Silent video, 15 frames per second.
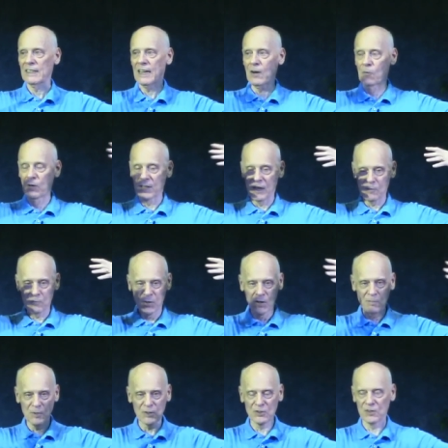And when that
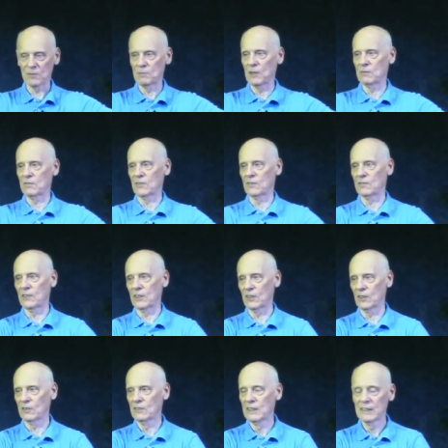purpose has been
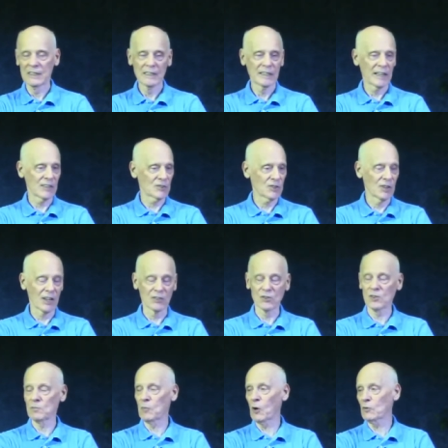fulfilled, as God
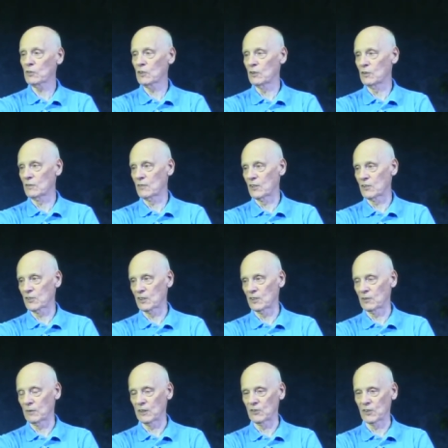spoke the universe
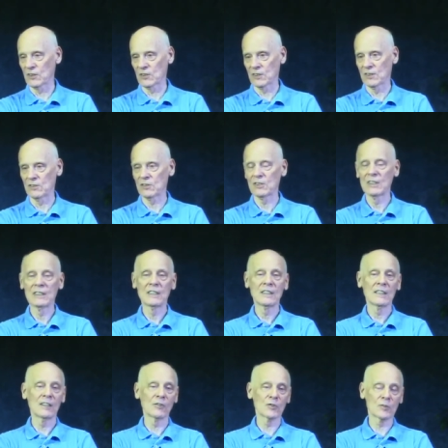into existence,
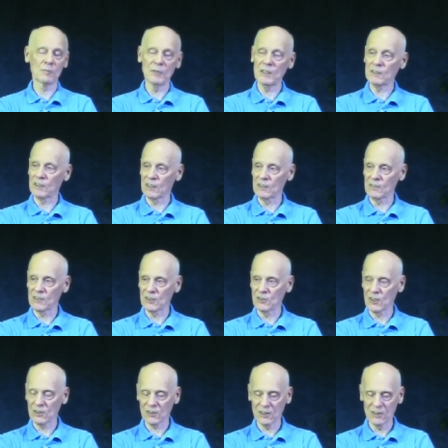he'll speak it out of
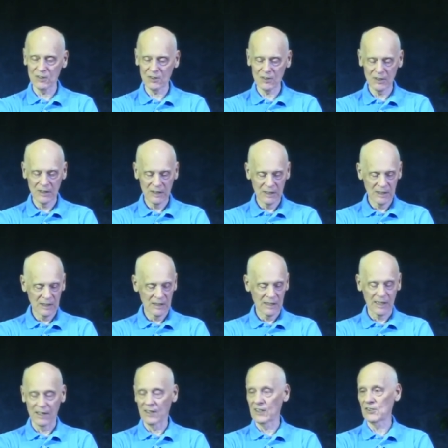existence.
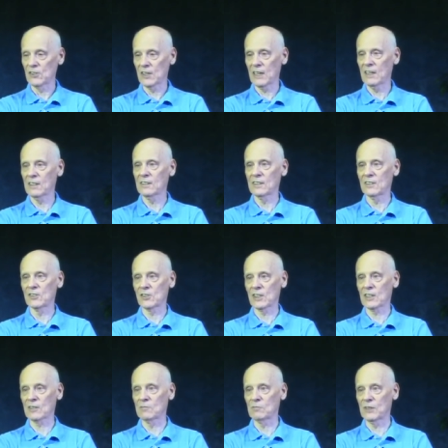In Isaiah and
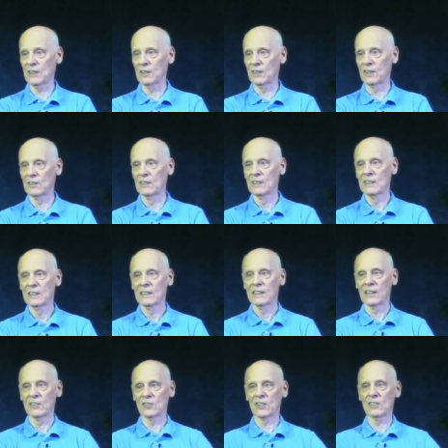2 Peter,
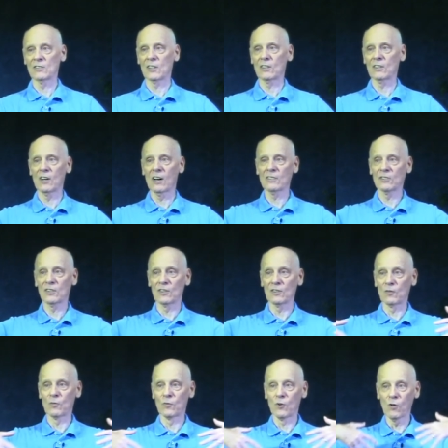it says that God's going
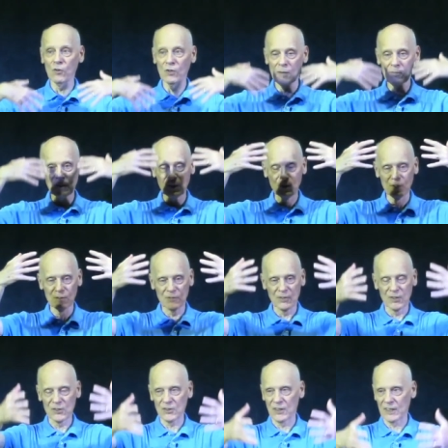to roll up the
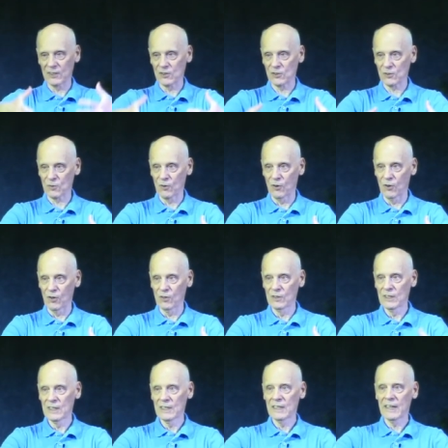universe like a scroll
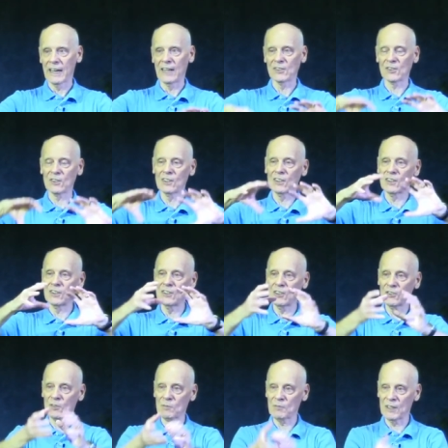and it's going to
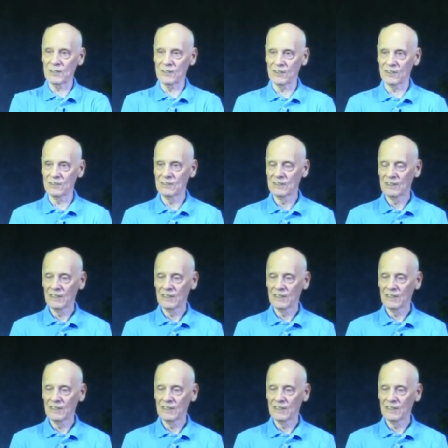disappear